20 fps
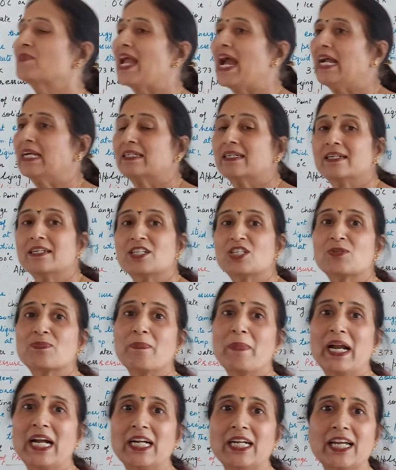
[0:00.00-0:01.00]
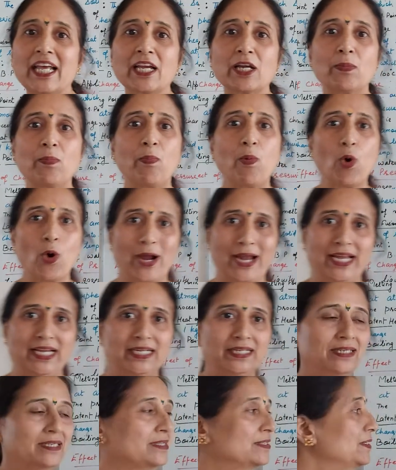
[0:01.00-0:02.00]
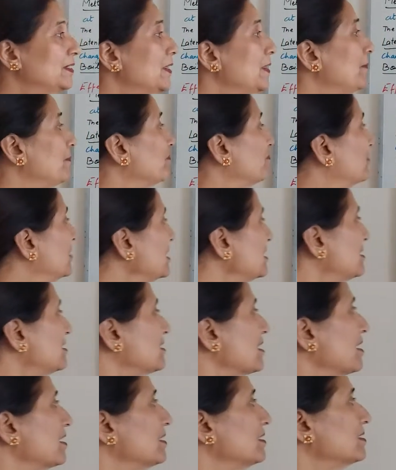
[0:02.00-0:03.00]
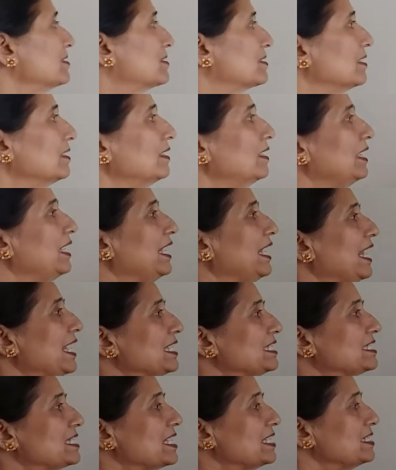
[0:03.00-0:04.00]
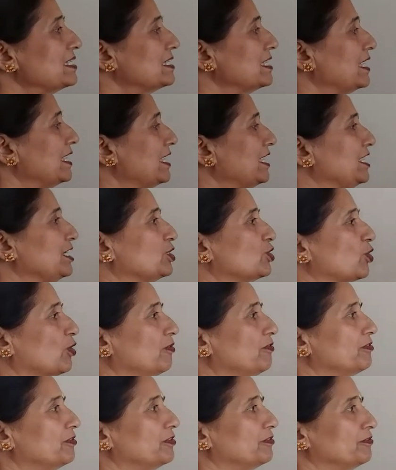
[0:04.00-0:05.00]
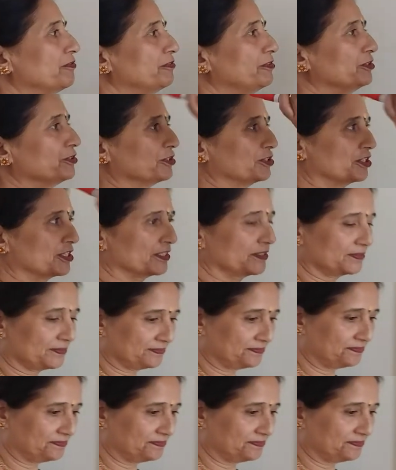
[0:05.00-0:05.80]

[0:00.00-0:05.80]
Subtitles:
at its melting point. This is the latent heat of fusion.